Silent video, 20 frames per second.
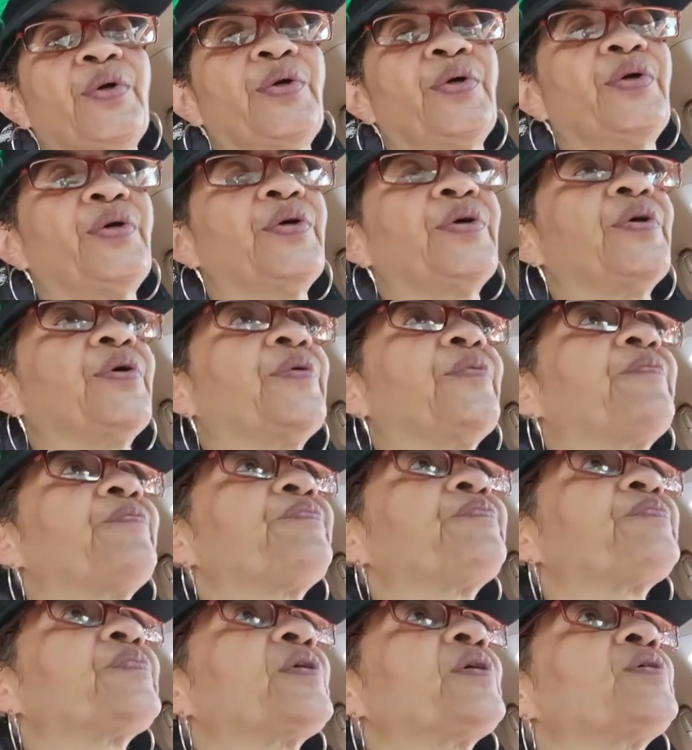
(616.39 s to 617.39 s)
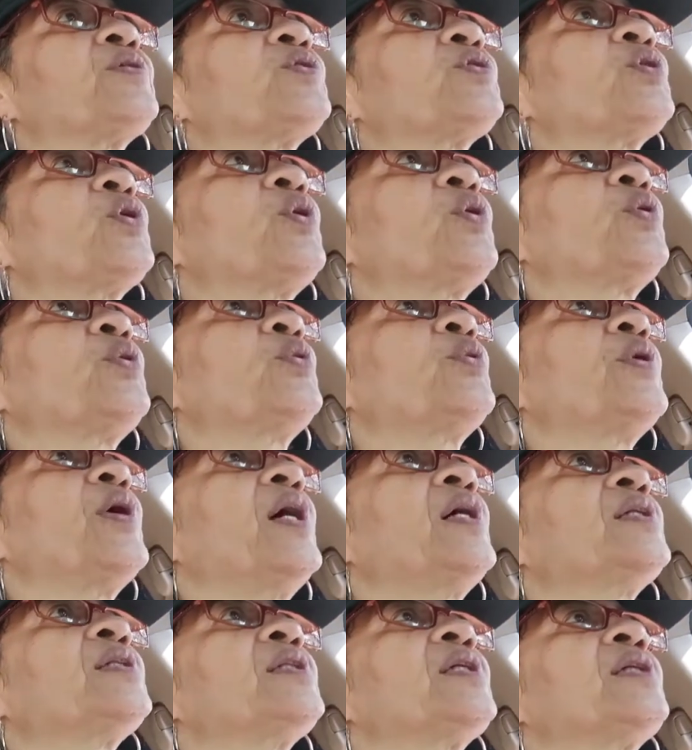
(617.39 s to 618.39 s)
you know. So
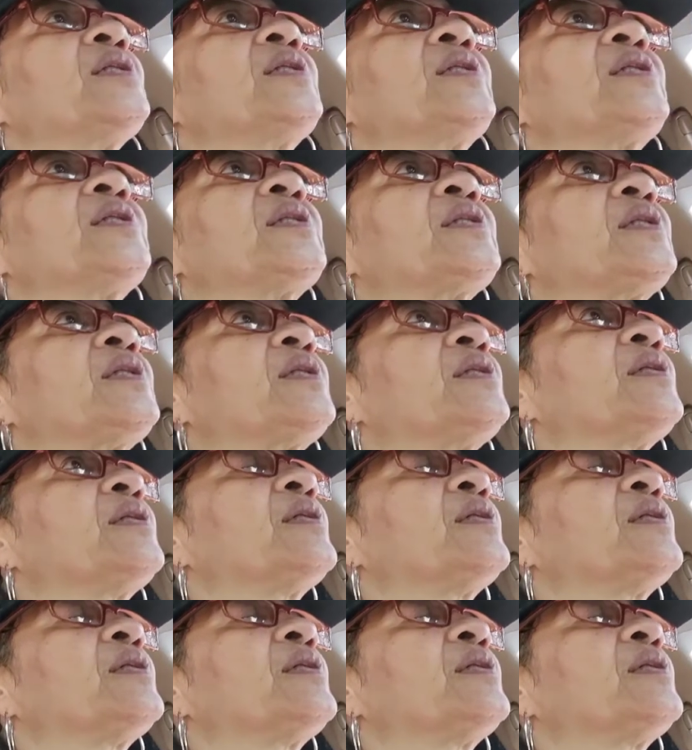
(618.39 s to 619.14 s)
I said, listen,